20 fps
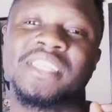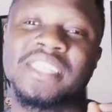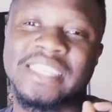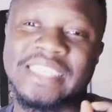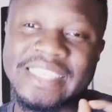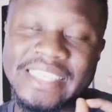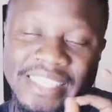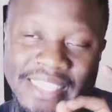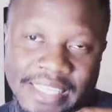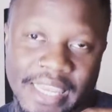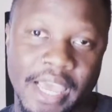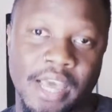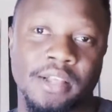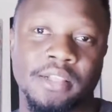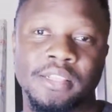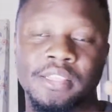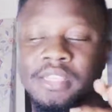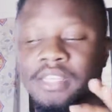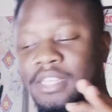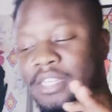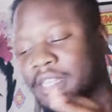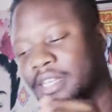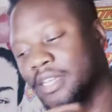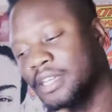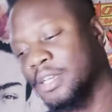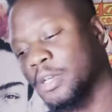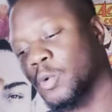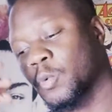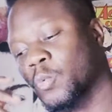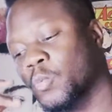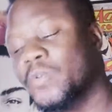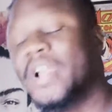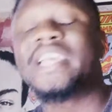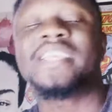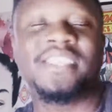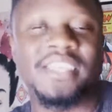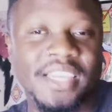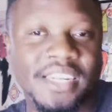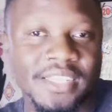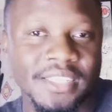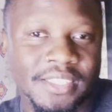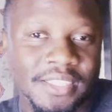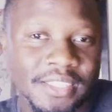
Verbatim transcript: cell resin